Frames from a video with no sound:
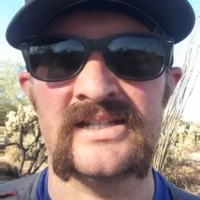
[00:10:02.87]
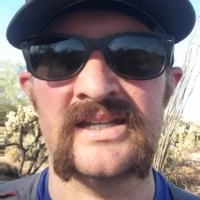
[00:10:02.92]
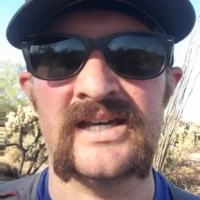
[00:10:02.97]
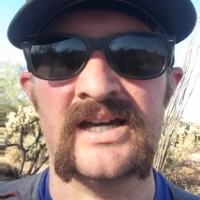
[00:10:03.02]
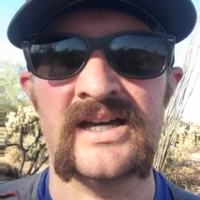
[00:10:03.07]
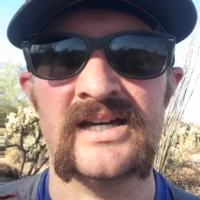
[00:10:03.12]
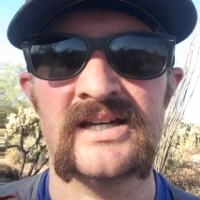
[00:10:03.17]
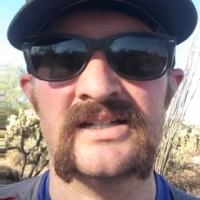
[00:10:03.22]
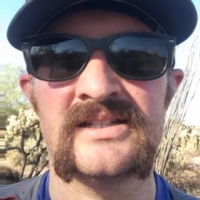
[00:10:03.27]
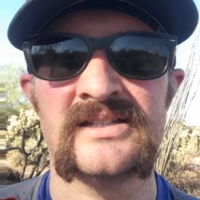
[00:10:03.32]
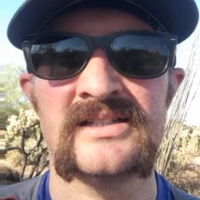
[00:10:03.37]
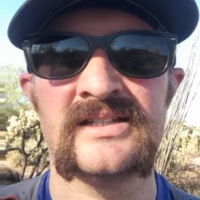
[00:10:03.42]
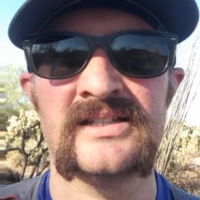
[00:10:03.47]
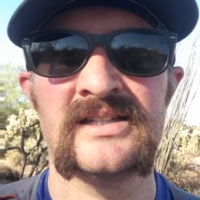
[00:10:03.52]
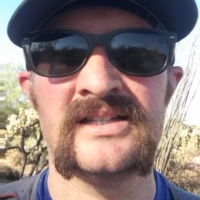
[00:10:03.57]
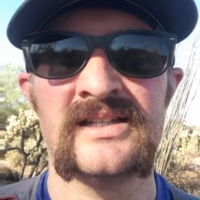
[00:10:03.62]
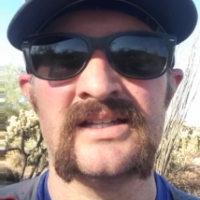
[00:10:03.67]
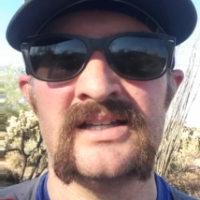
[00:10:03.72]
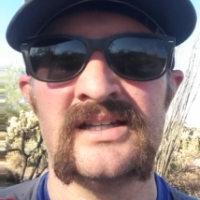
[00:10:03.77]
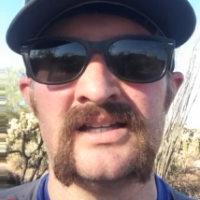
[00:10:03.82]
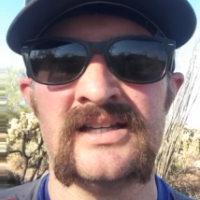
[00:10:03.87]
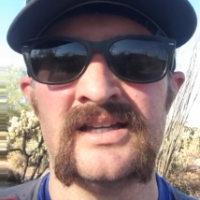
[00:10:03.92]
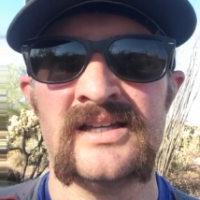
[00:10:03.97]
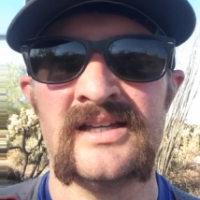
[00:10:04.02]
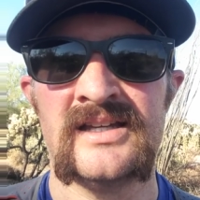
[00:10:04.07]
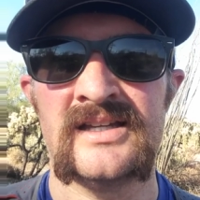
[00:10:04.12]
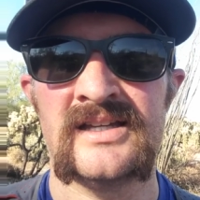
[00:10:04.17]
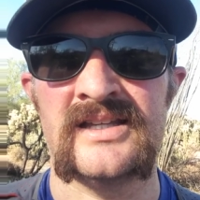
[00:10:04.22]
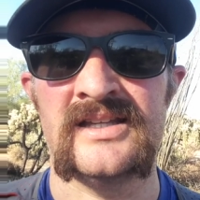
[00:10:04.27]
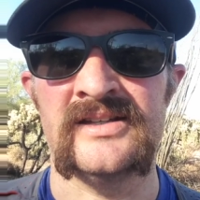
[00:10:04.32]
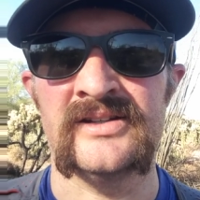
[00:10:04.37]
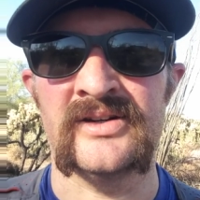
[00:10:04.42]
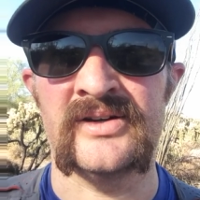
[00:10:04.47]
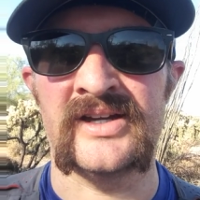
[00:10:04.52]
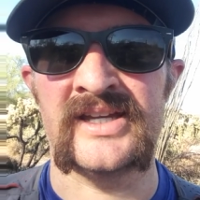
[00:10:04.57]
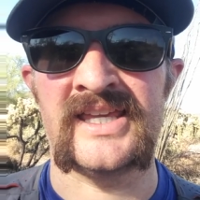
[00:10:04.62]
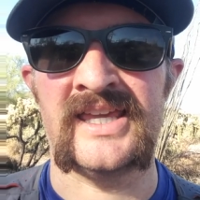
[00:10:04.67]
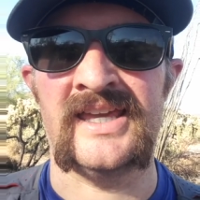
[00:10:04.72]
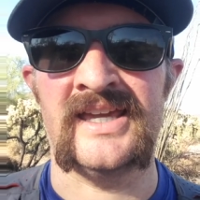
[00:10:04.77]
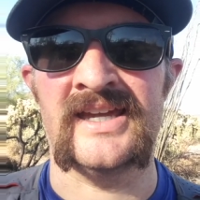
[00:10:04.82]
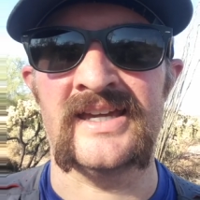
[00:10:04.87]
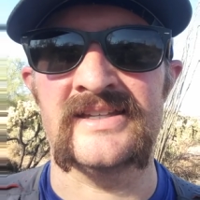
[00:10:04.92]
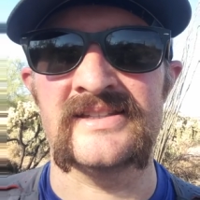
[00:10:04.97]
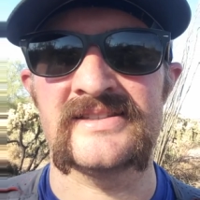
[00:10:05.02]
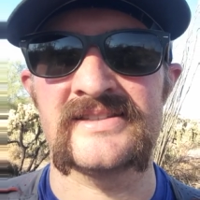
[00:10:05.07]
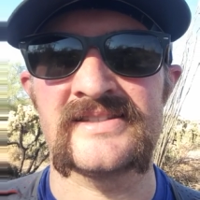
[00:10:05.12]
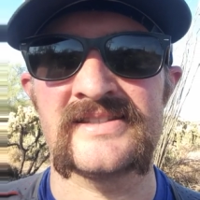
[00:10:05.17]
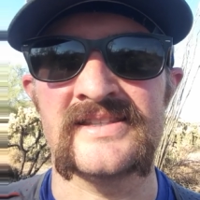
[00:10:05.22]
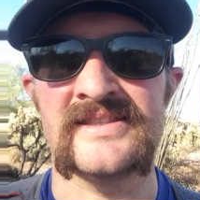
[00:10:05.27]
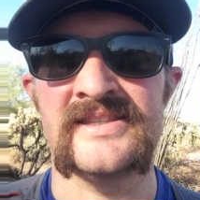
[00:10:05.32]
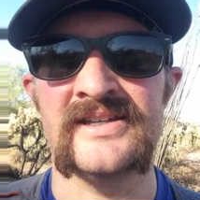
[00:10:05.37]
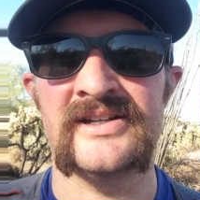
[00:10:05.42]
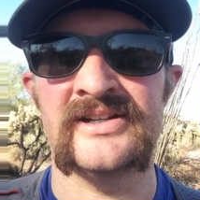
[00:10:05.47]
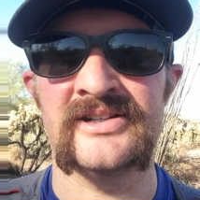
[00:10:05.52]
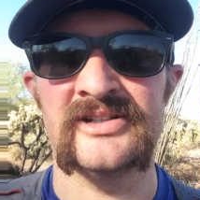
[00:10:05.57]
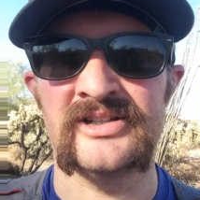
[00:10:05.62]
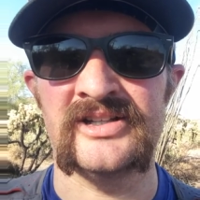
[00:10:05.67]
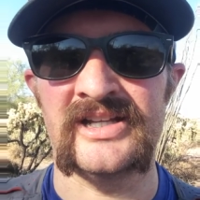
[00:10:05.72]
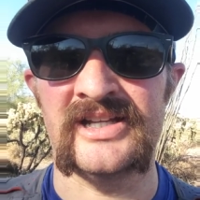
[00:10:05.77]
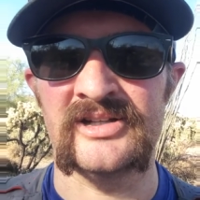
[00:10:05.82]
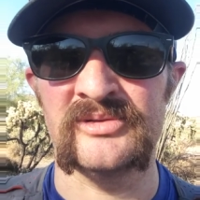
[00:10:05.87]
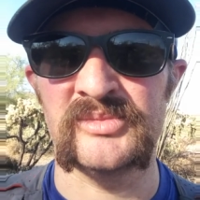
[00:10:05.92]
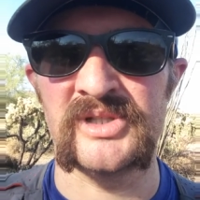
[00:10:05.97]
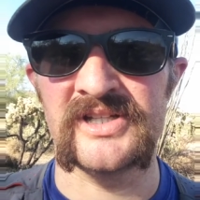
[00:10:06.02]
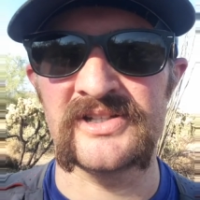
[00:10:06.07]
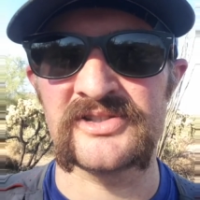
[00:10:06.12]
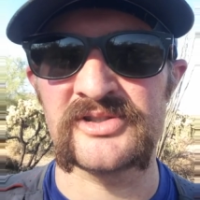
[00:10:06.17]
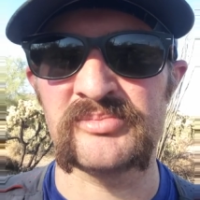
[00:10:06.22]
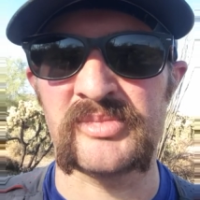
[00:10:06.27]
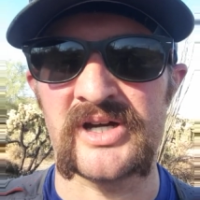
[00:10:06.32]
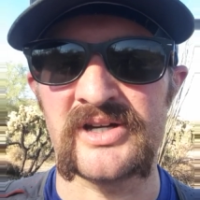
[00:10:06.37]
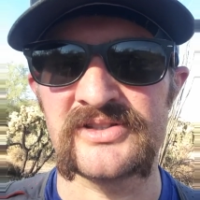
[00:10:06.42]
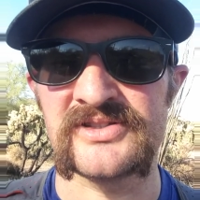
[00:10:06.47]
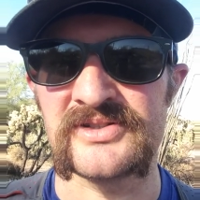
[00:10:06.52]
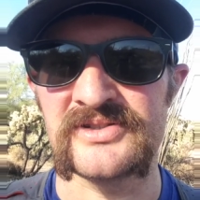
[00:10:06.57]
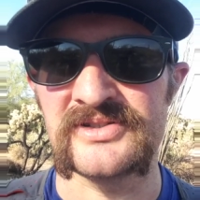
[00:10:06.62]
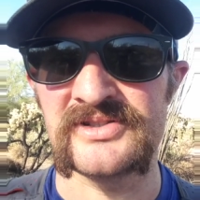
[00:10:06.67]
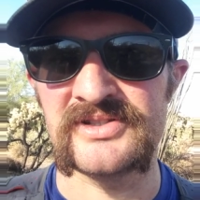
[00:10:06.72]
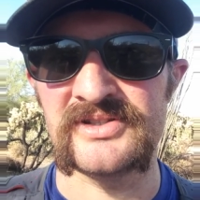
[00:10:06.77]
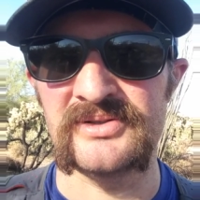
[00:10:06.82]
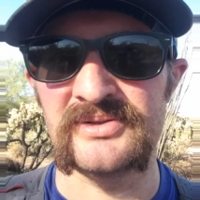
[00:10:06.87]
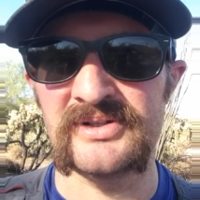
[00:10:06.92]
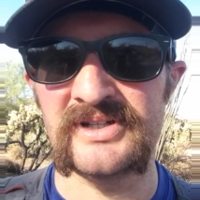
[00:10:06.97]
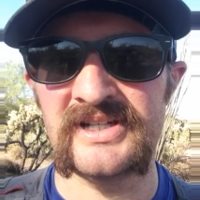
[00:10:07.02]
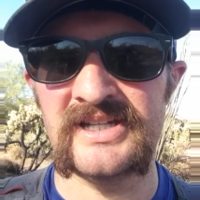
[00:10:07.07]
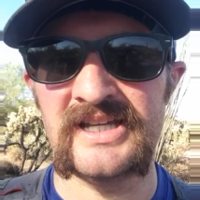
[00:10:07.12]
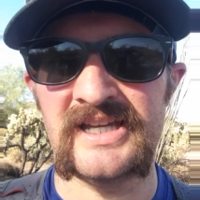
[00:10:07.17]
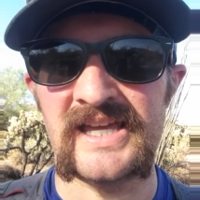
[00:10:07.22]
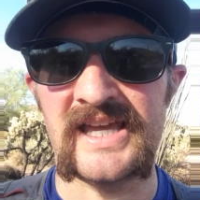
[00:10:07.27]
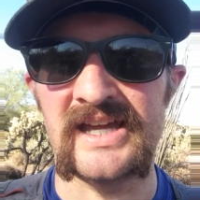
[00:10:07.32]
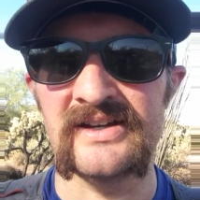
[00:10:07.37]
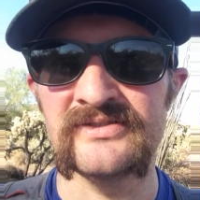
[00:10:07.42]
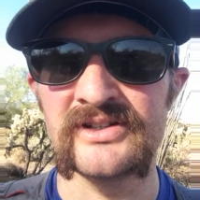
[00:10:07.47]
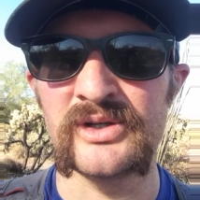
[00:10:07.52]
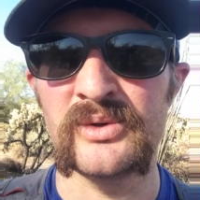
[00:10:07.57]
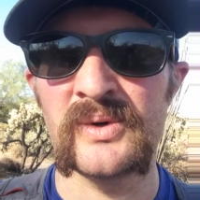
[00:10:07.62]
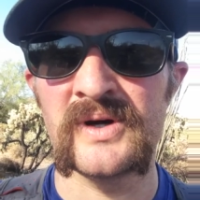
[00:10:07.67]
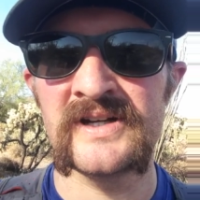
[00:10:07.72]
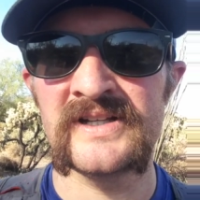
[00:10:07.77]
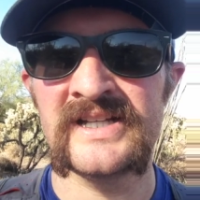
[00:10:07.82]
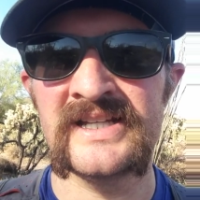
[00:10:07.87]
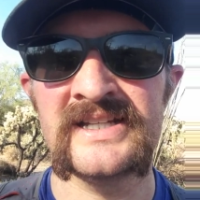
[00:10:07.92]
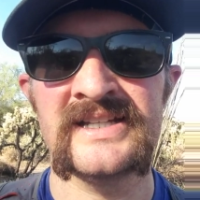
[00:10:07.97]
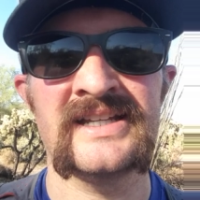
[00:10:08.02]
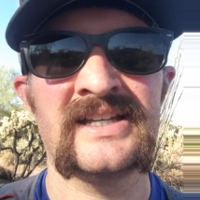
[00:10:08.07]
I can't sit there and be a sponsor to everyone,